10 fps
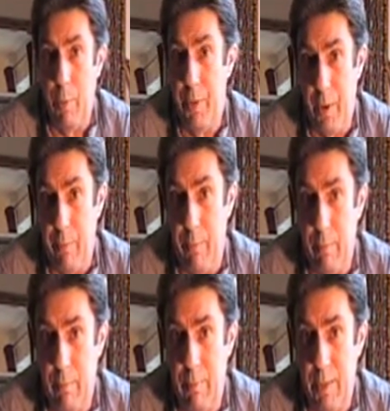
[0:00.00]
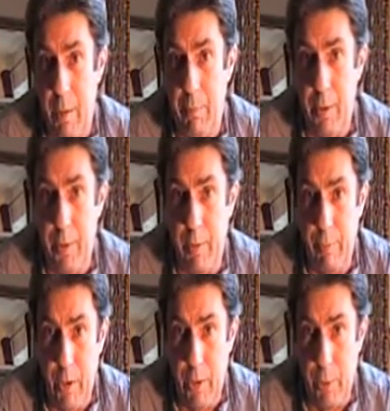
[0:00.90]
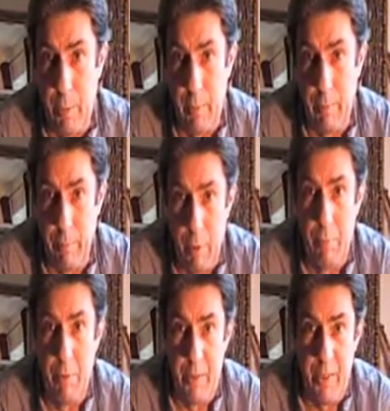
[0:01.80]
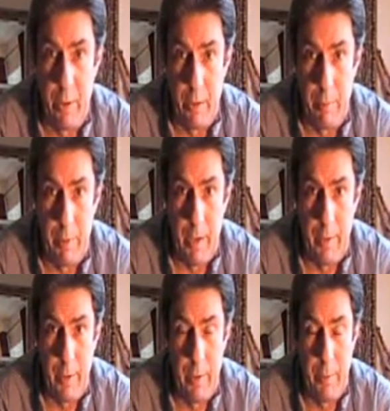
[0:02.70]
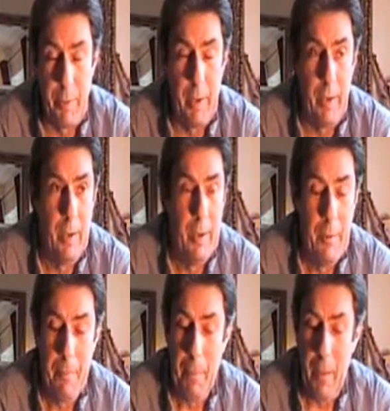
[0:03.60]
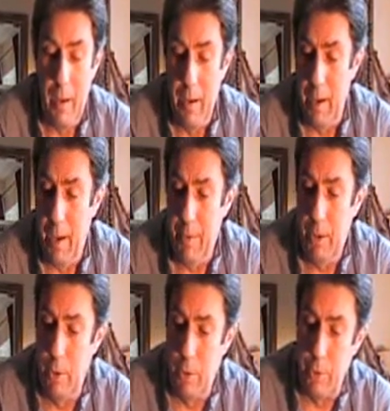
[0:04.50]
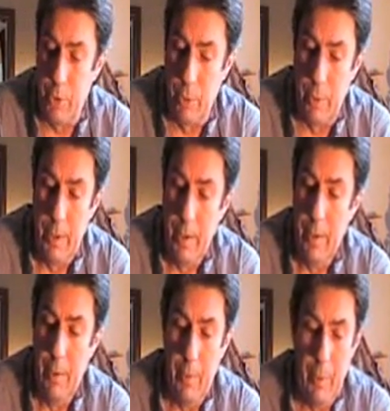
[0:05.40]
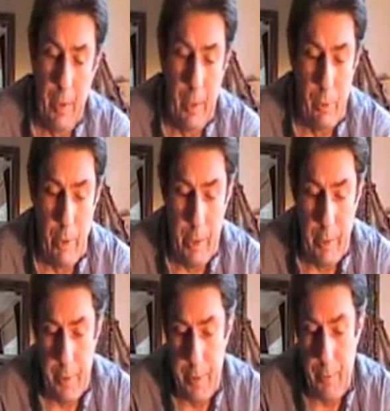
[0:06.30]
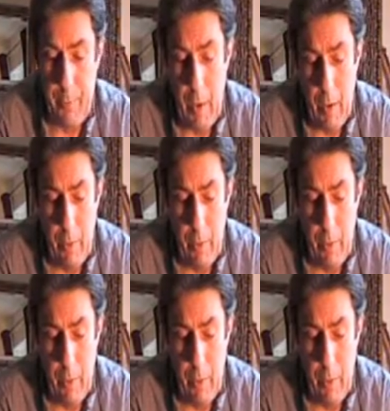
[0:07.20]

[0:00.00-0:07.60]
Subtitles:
with some semblance of ritual and pomp and circumstance, so to speak. And having got your ingredients,